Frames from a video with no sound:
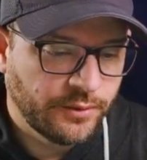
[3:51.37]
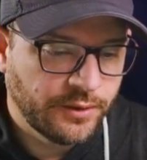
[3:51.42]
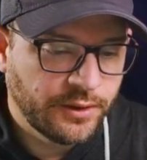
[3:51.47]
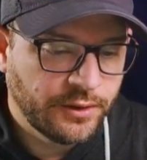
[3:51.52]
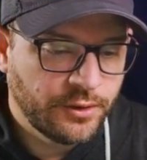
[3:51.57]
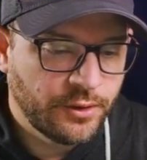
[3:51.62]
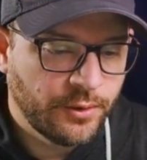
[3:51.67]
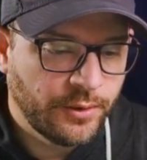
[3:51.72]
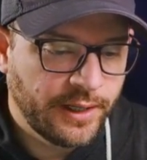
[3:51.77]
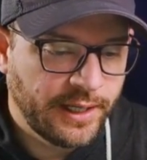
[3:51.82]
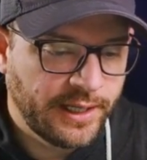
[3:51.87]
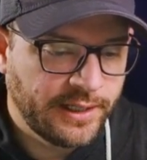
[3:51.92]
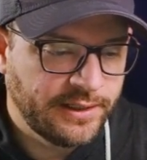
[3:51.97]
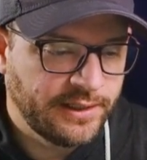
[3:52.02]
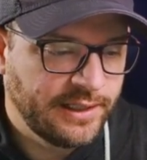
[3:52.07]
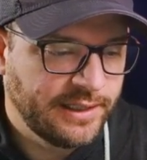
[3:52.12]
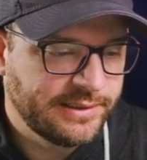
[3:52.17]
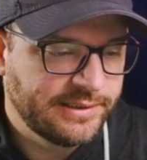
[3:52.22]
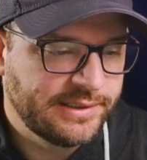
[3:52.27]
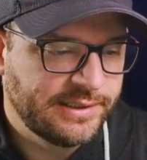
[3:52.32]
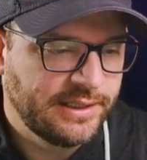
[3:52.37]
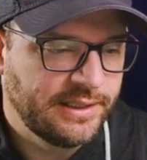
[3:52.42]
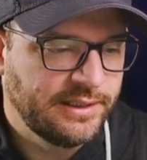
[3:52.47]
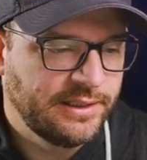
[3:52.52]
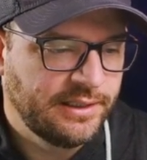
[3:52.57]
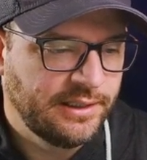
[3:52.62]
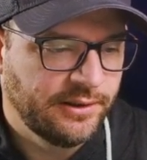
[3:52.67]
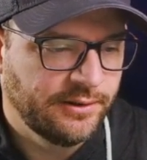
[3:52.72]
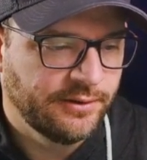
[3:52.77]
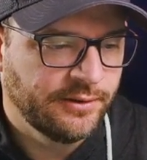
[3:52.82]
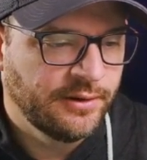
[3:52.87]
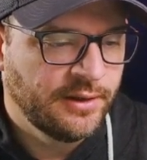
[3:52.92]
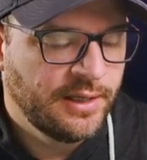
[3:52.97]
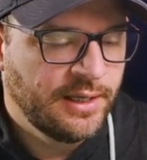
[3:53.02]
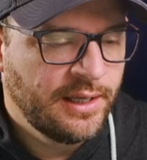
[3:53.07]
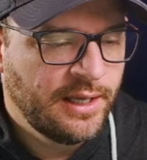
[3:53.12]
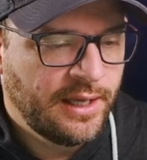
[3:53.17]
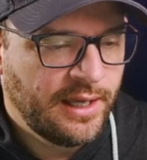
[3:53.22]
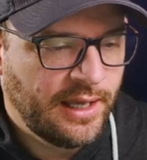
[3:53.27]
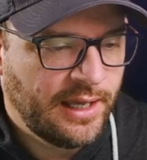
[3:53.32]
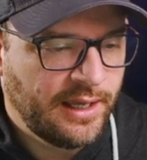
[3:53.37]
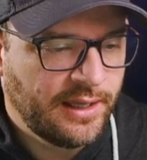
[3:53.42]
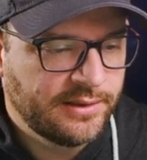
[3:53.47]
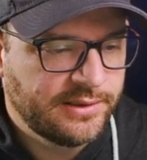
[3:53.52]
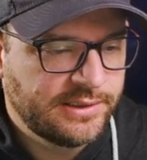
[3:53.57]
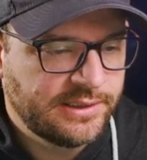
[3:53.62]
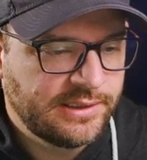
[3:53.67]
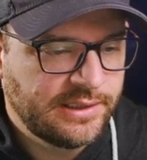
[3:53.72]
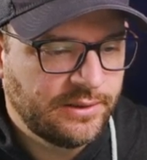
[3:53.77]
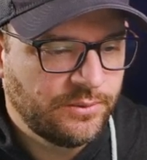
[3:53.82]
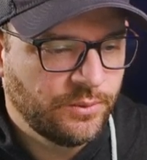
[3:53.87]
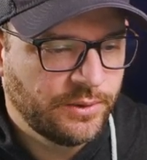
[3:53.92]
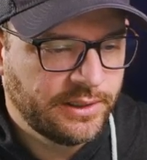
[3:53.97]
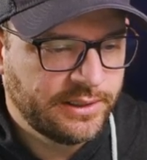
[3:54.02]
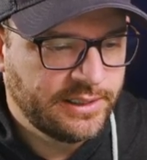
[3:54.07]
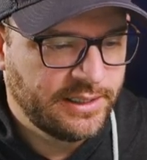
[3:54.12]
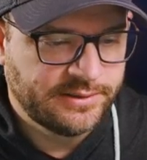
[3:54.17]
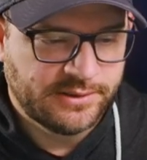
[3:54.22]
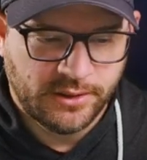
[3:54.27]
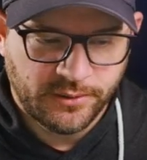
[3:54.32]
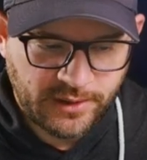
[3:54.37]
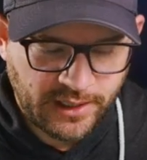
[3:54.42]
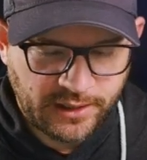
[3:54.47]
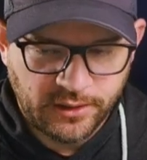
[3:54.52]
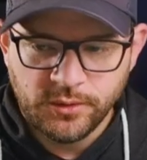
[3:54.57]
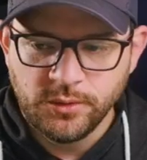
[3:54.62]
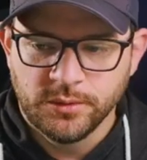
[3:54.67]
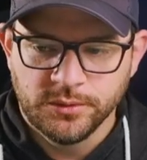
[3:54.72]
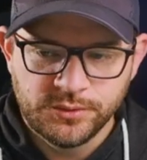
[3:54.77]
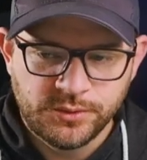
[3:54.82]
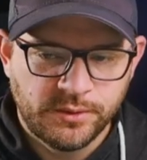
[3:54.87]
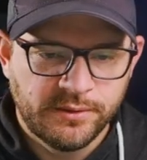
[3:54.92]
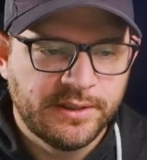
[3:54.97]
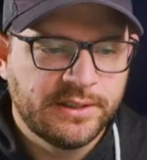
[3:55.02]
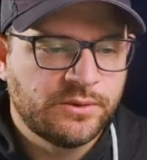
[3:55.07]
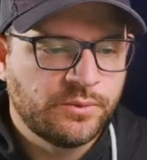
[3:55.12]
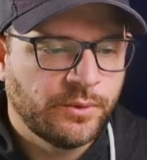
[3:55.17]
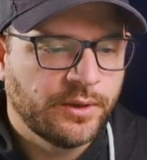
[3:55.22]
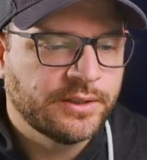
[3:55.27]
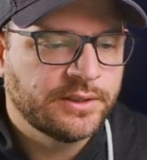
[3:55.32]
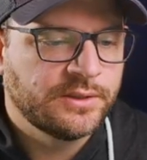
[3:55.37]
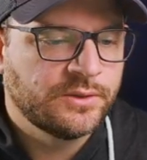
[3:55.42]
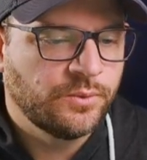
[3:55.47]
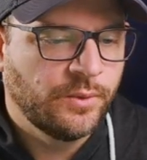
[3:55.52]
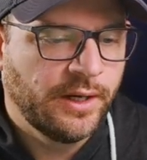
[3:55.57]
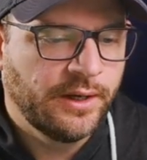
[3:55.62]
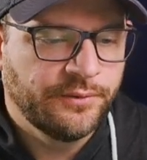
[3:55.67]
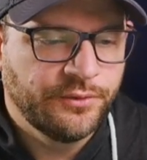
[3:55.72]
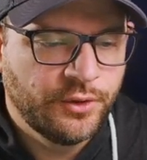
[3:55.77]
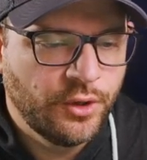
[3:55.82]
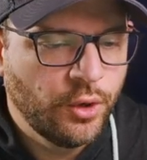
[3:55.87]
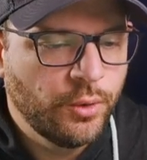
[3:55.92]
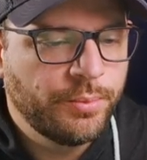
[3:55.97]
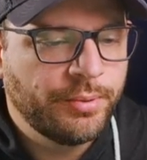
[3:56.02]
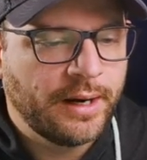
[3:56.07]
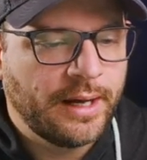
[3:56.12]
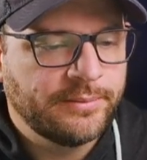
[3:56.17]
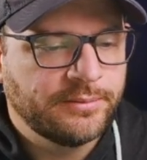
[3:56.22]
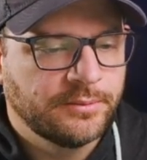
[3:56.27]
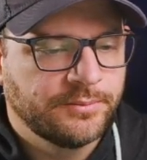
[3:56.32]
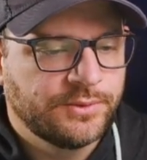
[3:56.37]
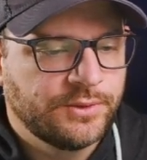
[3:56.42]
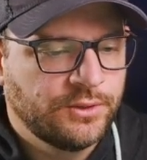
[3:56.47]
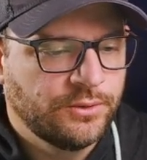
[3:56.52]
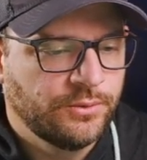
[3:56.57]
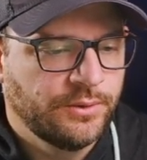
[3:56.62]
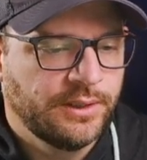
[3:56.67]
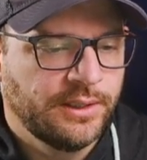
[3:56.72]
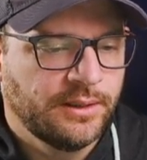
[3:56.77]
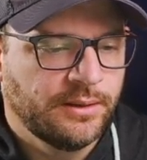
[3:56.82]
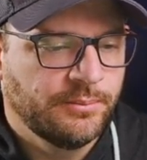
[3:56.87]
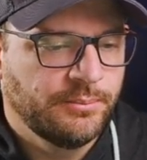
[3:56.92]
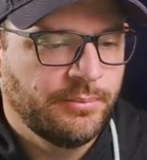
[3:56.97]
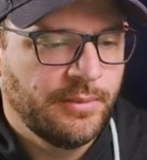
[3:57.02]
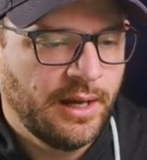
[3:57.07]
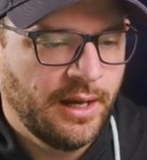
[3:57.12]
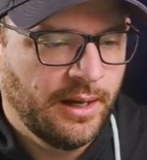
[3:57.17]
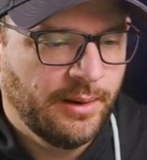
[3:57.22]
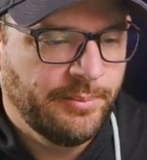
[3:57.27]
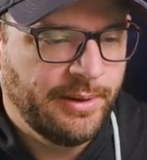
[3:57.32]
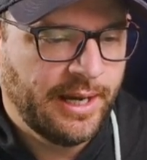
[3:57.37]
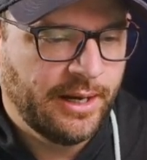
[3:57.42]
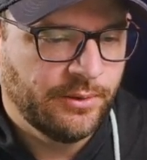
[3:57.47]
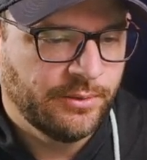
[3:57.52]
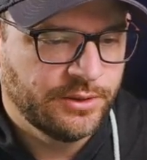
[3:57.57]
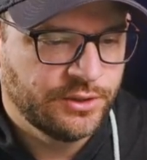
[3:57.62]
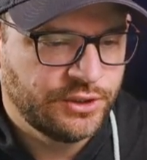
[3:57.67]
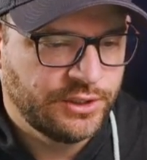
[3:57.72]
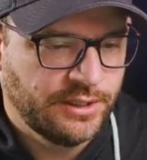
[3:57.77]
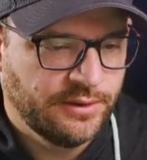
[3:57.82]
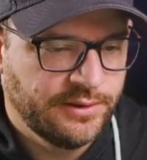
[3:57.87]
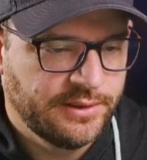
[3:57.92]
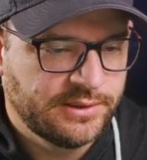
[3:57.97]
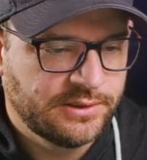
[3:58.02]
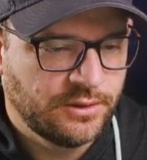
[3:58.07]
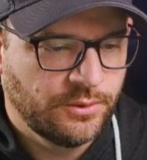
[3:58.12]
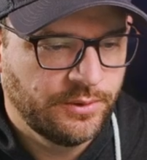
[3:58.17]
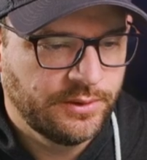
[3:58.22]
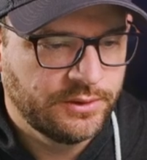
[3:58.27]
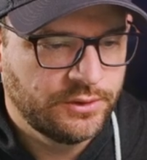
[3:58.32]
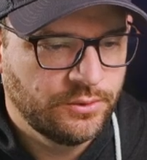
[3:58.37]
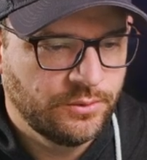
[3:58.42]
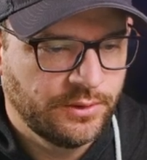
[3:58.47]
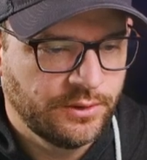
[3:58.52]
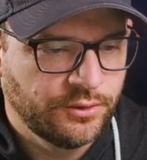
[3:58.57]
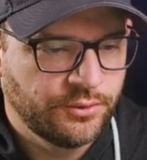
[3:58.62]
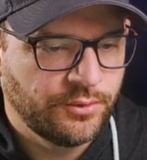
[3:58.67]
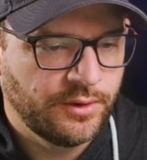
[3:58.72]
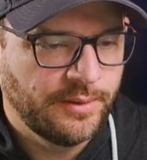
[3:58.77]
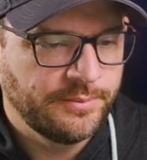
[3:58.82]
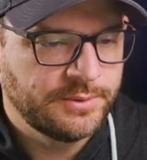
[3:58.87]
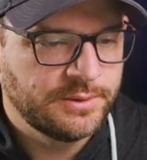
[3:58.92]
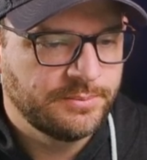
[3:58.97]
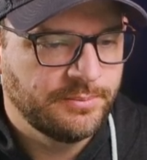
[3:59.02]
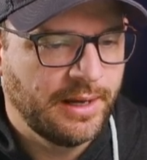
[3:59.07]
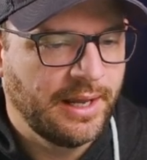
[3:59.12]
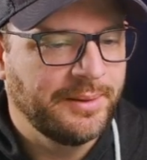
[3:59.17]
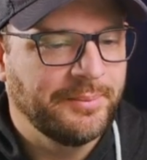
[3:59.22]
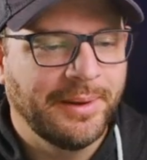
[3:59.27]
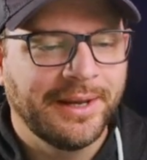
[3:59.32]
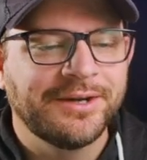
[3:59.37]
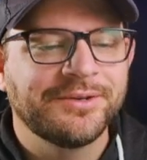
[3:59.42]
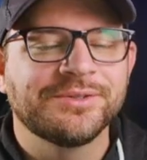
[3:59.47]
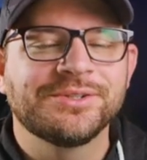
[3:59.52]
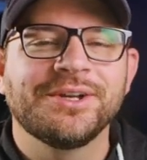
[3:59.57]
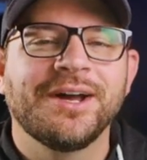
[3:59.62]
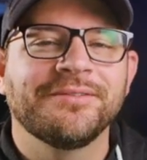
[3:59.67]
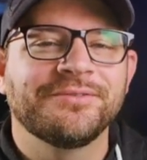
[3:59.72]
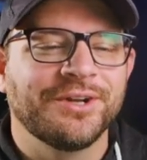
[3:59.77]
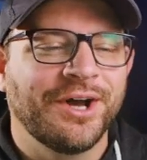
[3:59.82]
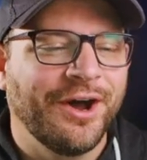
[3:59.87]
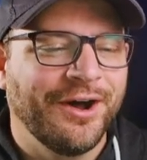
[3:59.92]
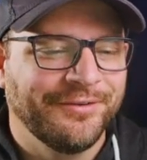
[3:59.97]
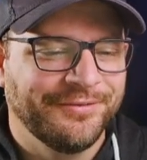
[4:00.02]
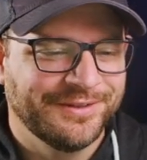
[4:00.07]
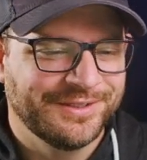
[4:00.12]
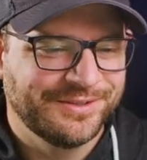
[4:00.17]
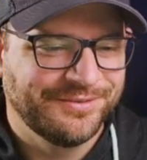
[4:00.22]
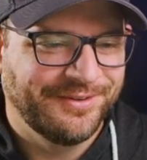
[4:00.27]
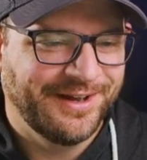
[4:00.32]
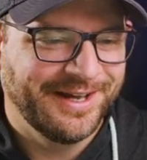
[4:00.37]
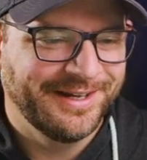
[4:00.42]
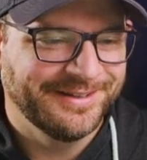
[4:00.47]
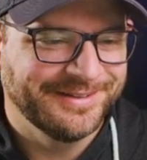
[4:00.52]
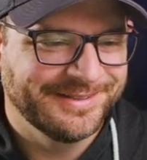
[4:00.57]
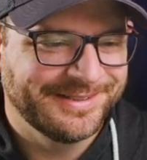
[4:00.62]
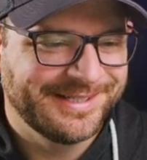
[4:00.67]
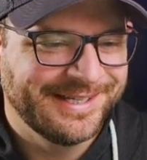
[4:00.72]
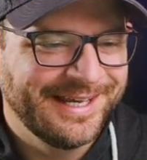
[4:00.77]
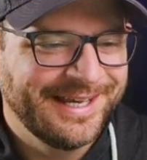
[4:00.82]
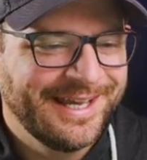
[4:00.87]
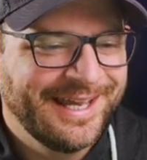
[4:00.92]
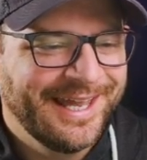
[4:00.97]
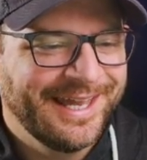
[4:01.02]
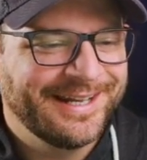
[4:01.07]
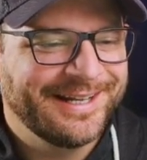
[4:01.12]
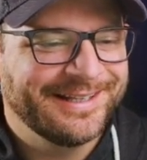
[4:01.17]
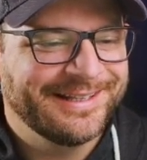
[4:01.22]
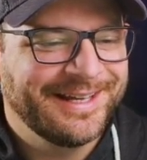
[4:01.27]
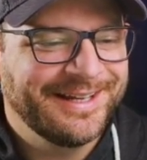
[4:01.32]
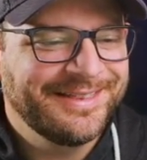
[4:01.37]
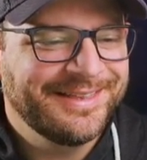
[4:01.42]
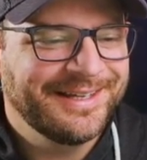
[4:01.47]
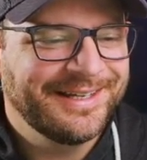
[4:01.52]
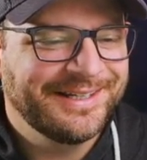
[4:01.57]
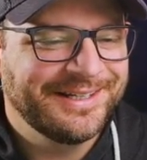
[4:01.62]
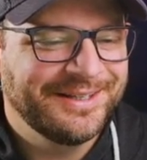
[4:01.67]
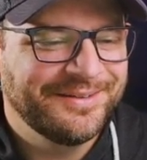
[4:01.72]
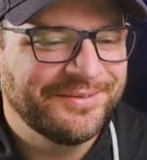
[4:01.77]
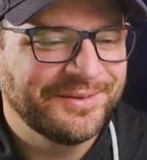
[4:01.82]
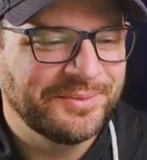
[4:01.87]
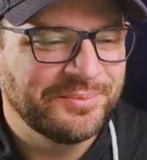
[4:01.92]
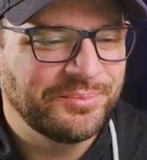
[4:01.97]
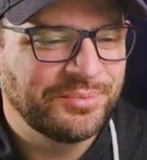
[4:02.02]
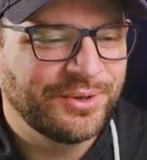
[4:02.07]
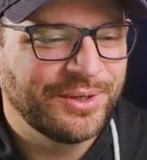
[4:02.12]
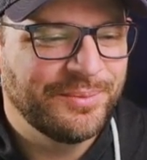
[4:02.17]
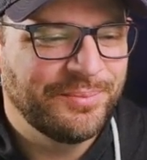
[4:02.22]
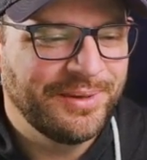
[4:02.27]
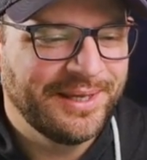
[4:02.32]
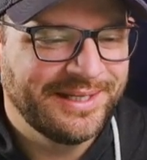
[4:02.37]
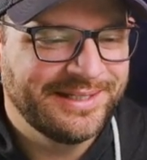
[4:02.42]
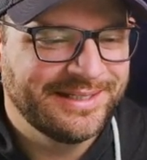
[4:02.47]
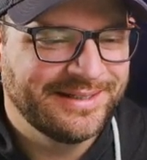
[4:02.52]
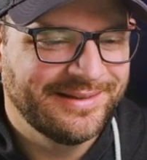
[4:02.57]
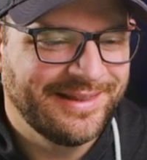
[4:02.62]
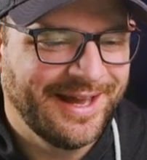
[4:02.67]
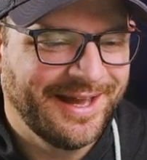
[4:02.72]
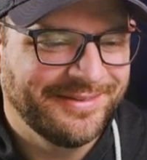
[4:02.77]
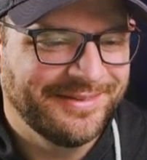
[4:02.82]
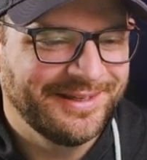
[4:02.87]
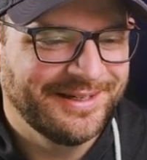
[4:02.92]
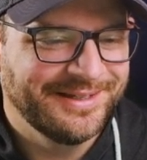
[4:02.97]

to go ahead and hit send here and see what it does. Okay, cool. So this worked as well. No problems doing PowerShell that's going to encrypt my Microsoft Office files. And I like that it even pre-pinned that it